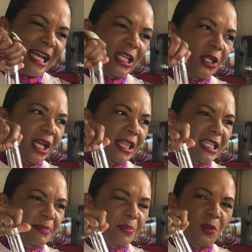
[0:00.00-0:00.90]
and look at
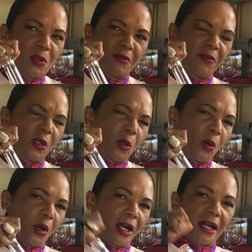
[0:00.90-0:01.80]
this beautiful
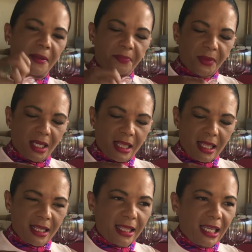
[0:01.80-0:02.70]
cork
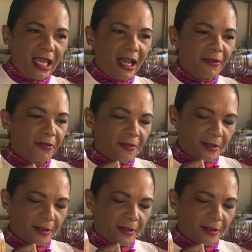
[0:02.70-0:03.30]
that they have.